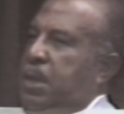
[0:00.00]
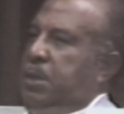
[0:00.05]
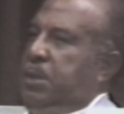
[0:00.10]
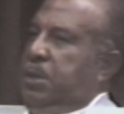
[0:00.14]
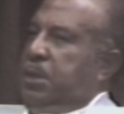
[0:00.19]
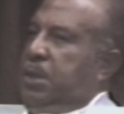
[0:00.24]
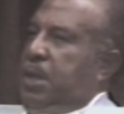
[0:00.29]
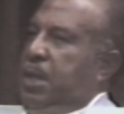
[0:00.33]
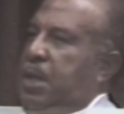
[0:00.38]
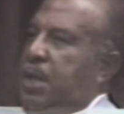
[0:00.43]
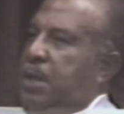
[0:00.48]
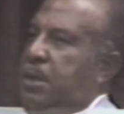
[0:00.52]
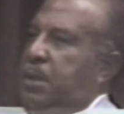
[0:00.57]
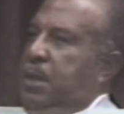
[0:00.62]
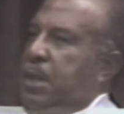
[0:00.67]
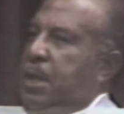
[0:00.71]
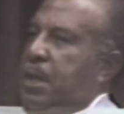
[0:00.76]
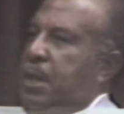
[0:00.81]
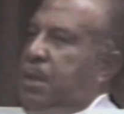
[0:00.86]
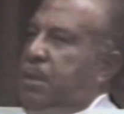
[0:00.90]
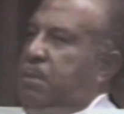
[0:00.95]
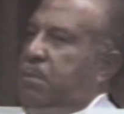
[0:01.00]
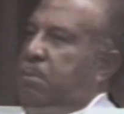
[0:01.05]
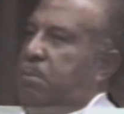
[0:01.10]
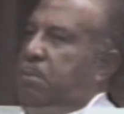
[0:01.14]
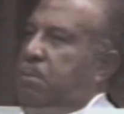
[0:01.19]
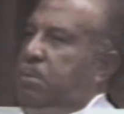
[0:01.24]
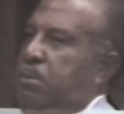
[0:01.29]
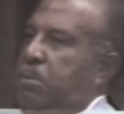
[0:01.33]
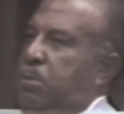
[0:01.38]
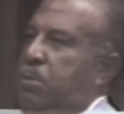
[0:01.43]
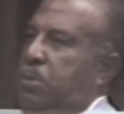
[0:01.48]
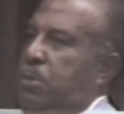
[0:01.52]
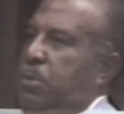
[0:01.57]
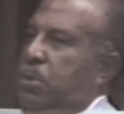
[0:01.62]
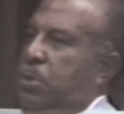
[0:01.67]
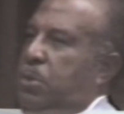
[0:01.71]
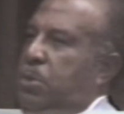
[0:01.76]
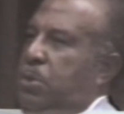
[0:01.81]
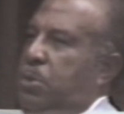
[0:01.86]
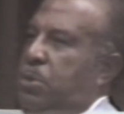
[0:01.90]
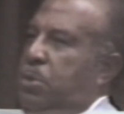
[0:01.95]
state that
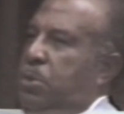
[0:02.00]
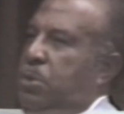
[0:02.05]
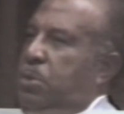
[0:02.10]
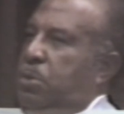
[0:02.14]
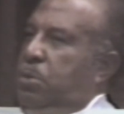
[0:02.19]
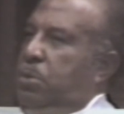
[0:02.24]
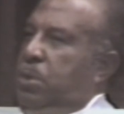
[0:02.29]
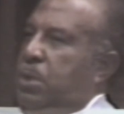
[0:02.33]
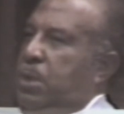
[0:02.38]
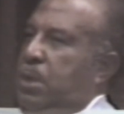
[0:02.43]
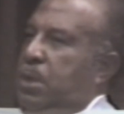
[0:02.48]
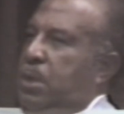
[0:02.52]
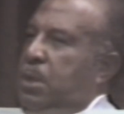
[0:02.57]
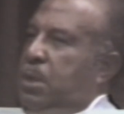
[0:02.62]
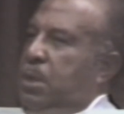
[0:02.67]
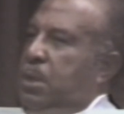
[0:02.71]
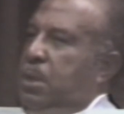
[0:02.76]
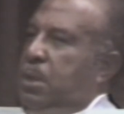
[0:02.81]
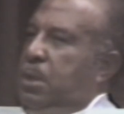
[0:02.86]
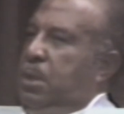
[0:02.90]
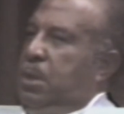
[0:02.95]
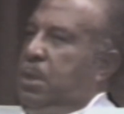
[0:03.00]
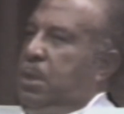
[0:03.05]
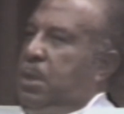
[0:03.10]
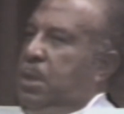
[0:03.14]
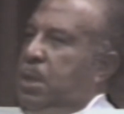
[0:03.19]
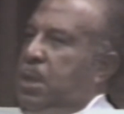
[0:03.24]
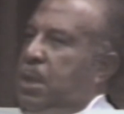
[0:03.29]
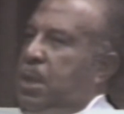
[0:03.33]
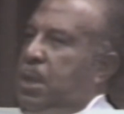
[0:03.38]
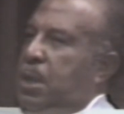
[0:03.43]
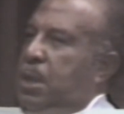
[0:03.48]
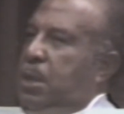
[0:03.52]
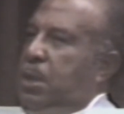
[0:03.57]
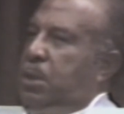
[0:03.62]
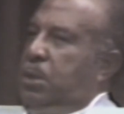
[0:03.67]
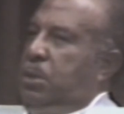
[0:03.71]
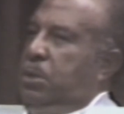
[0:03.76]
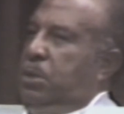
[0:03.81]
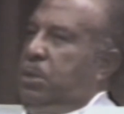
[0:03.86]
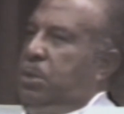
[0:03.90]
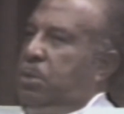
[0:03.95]
through the
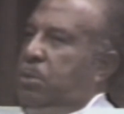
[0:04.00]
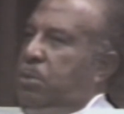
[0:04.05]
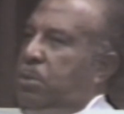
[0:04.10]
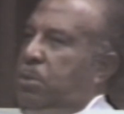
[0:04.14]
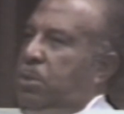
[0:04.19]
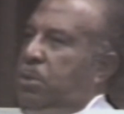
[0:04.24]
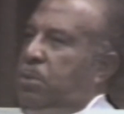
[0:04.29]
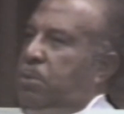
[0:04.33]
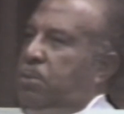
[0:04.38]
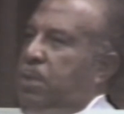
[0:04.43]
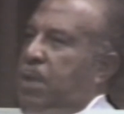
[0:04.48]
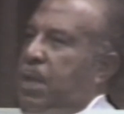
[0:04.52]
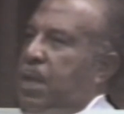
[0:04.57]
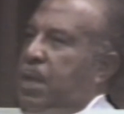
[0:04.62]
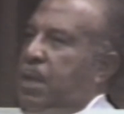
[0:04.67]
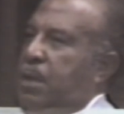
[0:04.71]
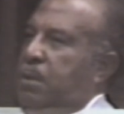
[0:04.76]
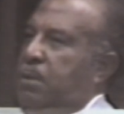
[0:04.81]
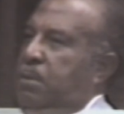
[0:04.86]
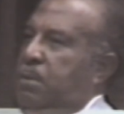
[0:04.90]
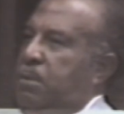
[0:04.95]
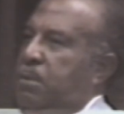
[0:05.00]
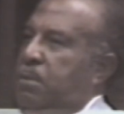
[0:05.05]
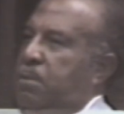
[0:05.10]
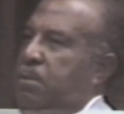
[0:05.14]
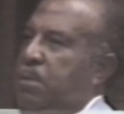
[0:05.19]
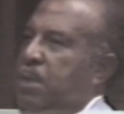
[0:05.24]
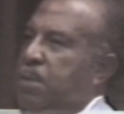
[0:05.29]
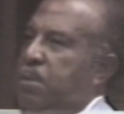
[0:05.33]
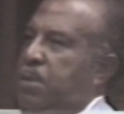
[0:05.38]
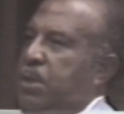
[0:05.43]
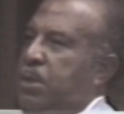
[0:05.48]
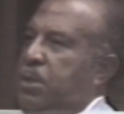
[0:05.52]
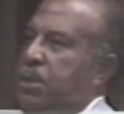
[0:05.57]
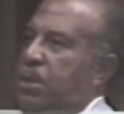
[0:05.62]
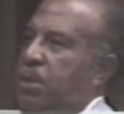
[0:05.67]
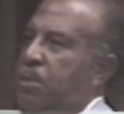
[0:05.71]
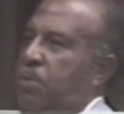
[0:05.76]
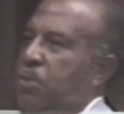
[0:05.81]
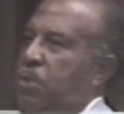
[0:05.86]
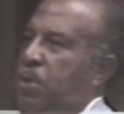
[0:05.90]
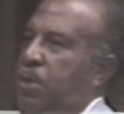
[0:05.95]
years, you've had maybe
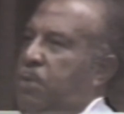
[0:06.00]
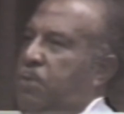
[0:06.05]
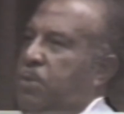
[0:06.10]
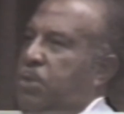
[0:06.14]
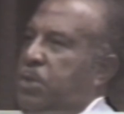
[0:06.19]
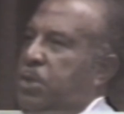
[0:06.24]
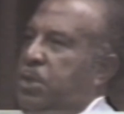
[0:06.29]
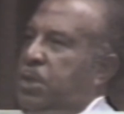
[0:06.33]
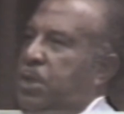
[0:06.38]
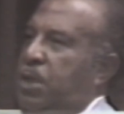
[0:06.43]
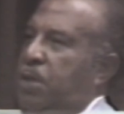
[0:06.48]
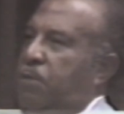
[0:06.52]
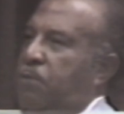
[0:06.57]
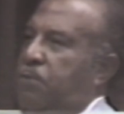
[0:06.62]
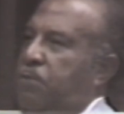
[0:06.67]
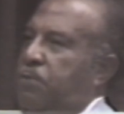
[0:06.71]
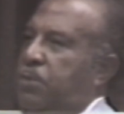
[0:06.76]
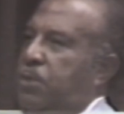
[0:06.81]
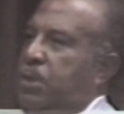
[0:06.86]
somewhat of a shift.